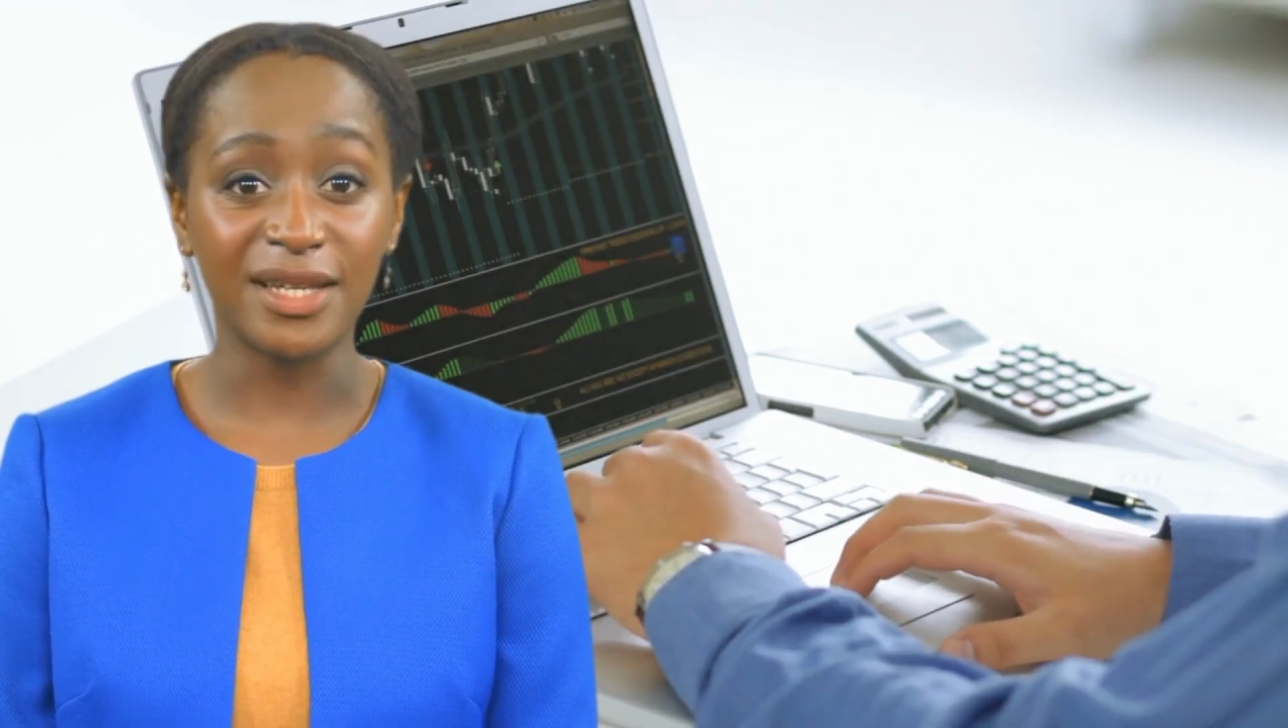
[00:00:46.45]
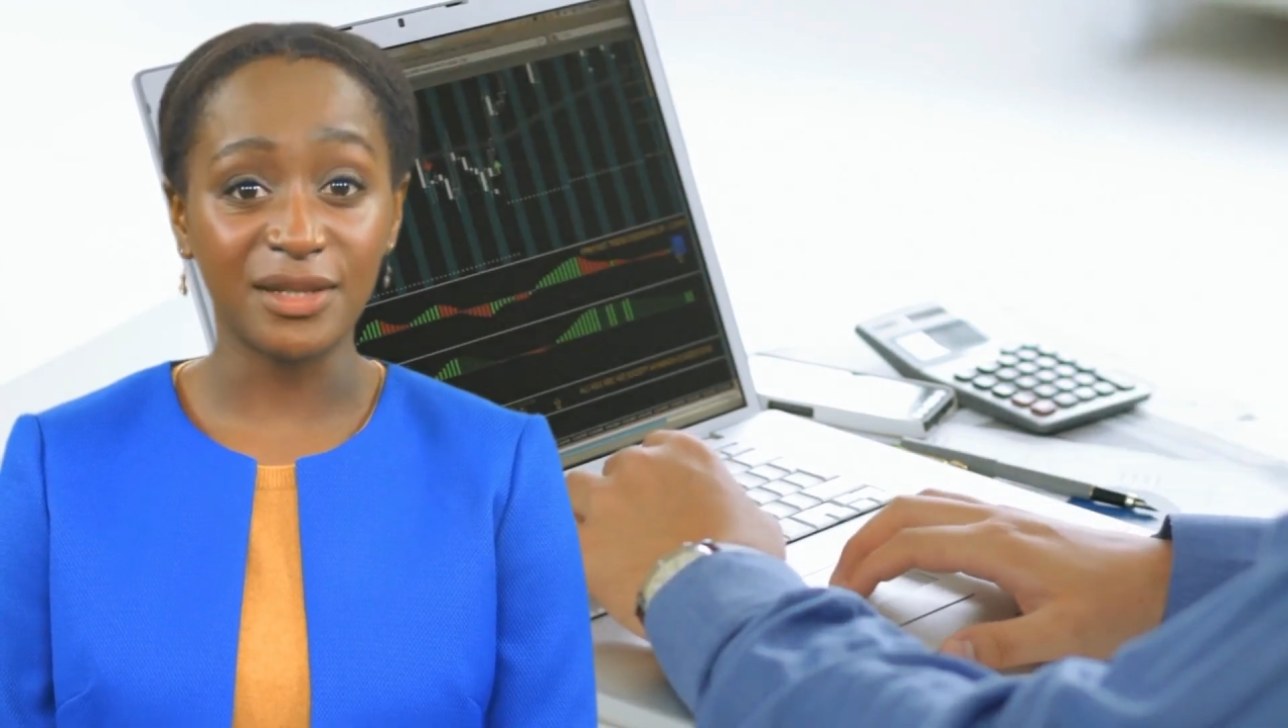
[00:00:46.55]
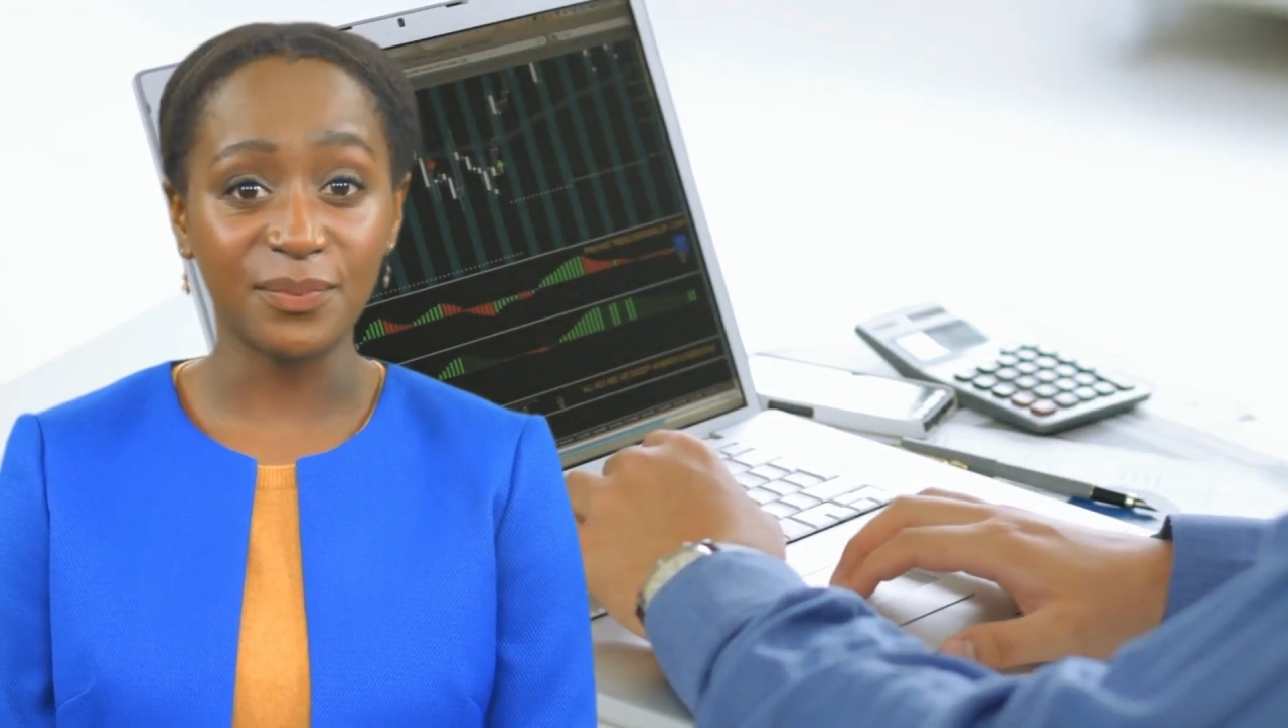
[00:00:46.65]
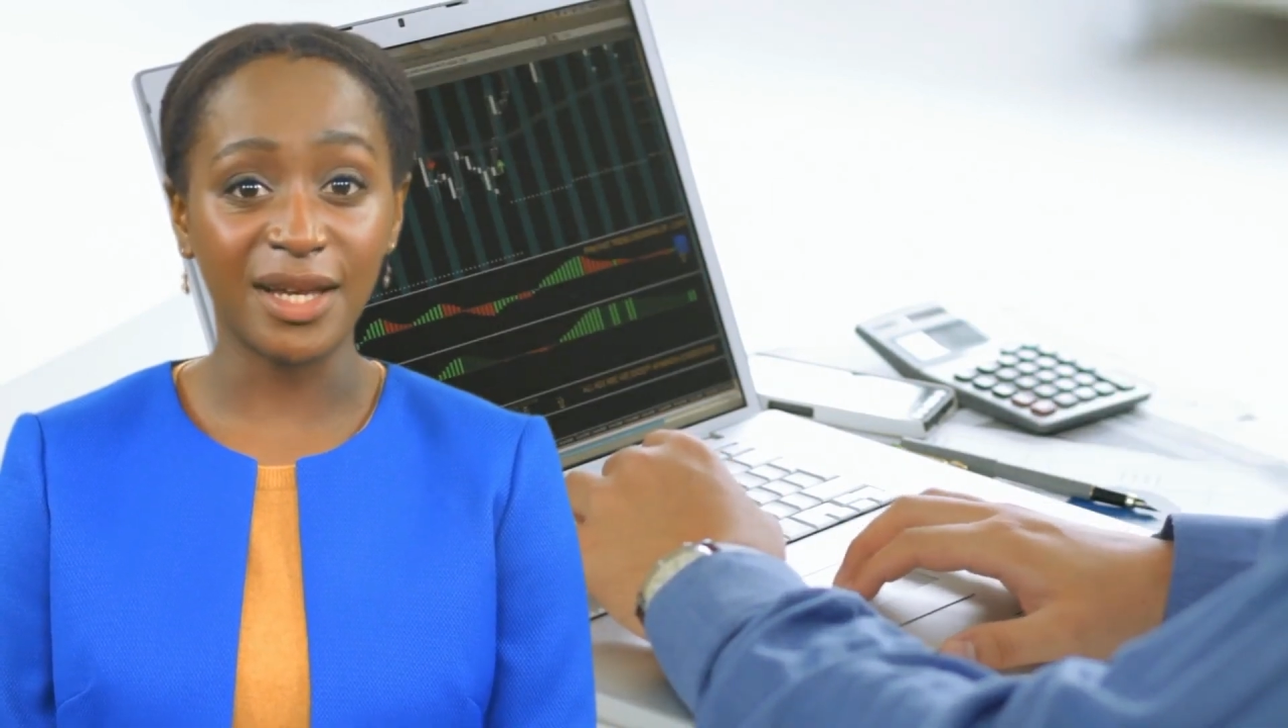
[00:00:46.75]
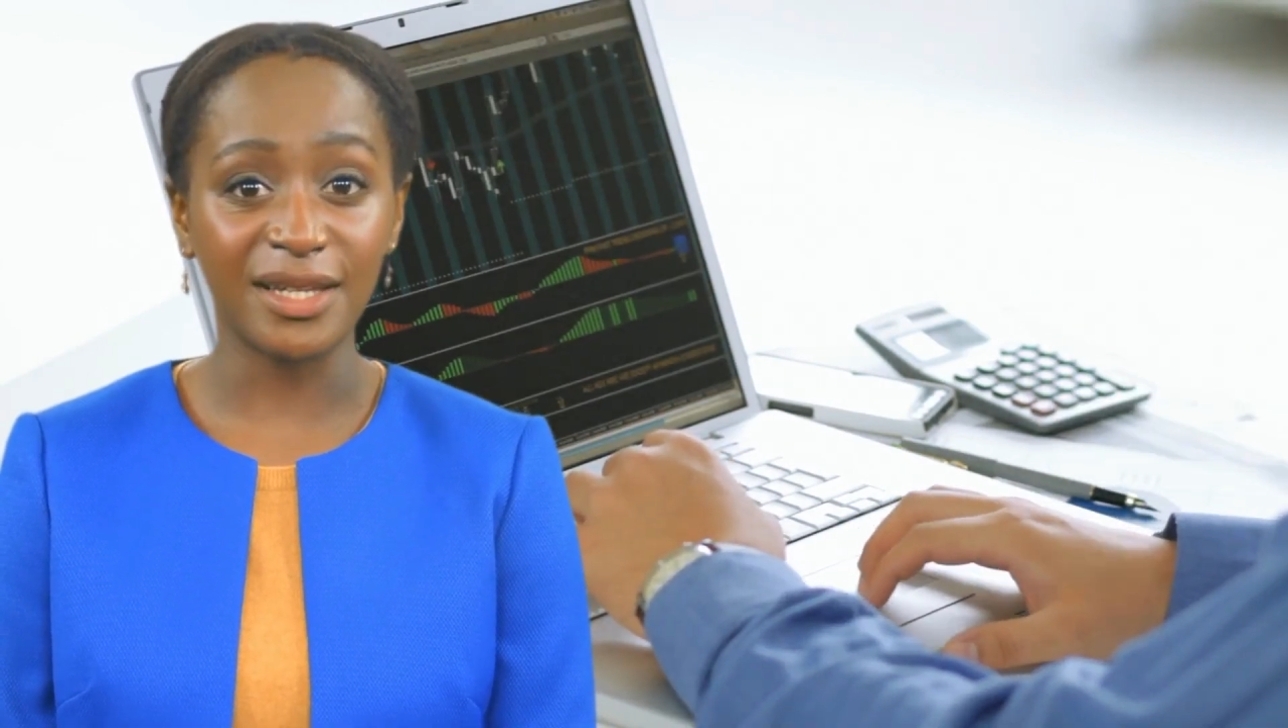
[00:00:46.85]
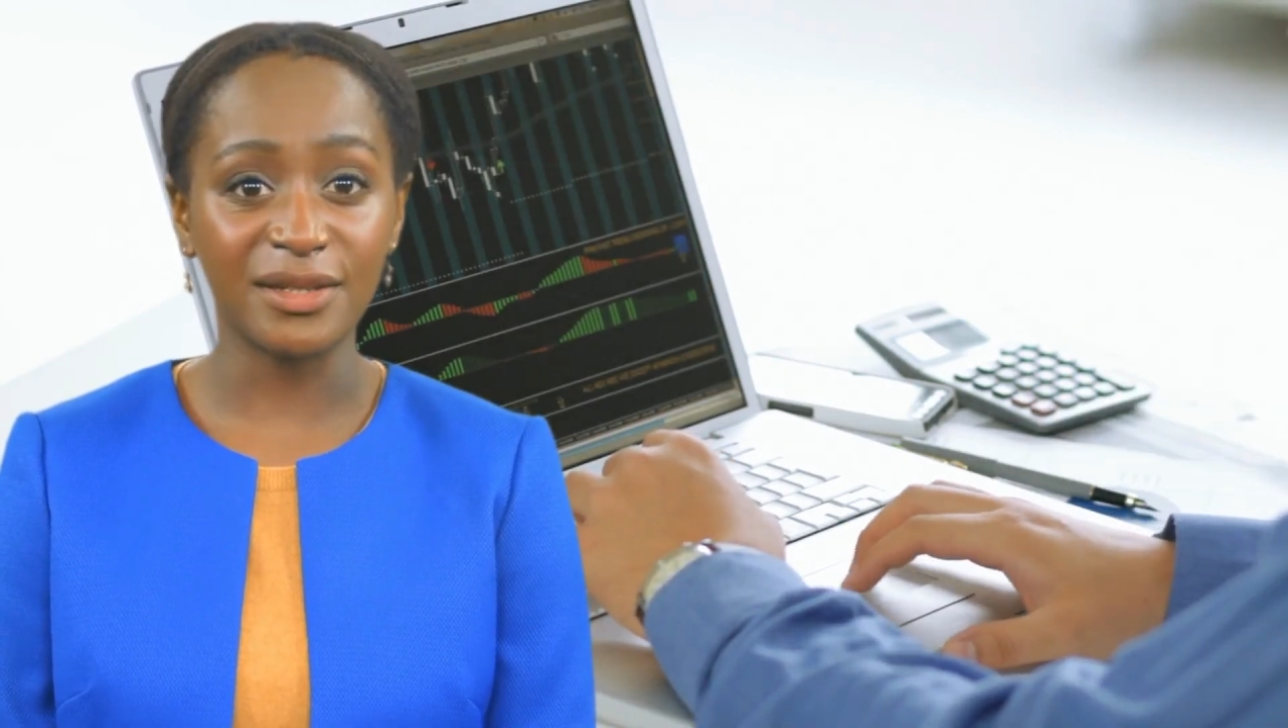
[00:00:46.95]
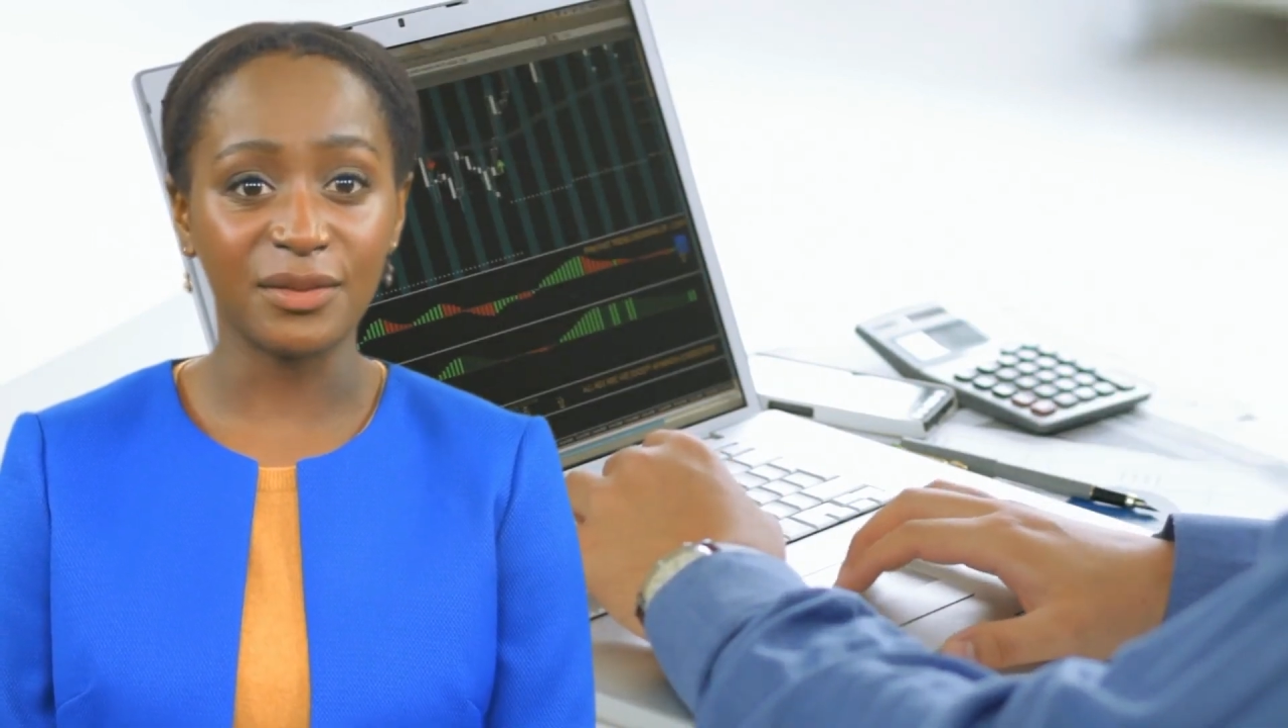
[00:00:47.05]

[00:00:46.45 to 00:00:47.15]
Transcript: anywhere in